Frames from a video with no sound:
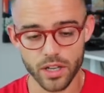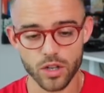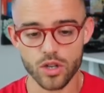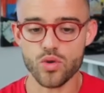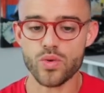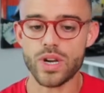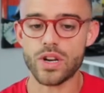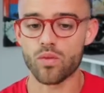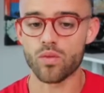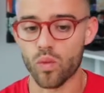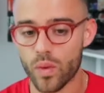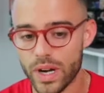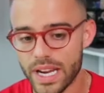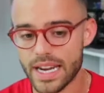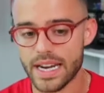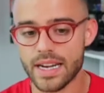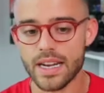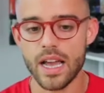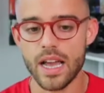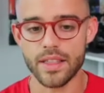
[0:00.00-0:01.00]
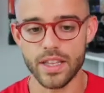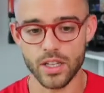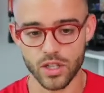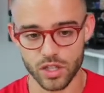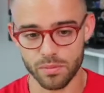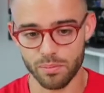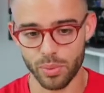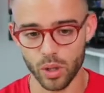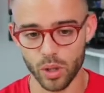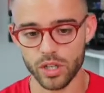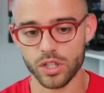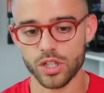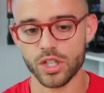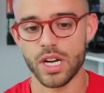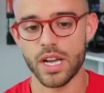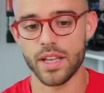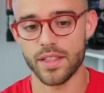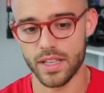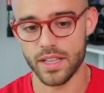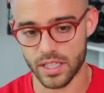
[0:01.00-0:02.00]
you can read this is bullish,
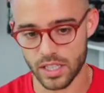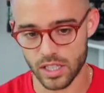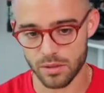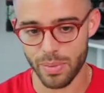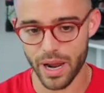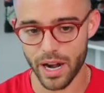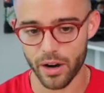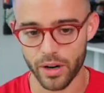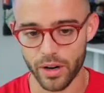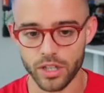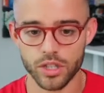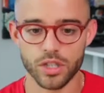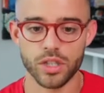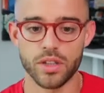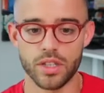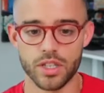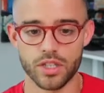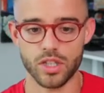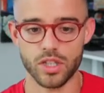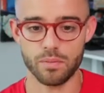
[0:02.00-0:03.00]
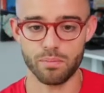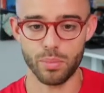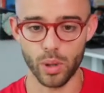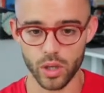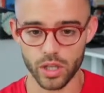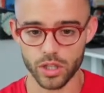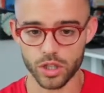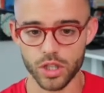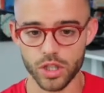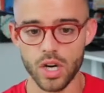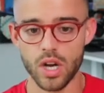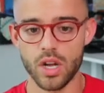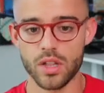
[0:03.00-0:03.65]
this is bearish, this is bullish,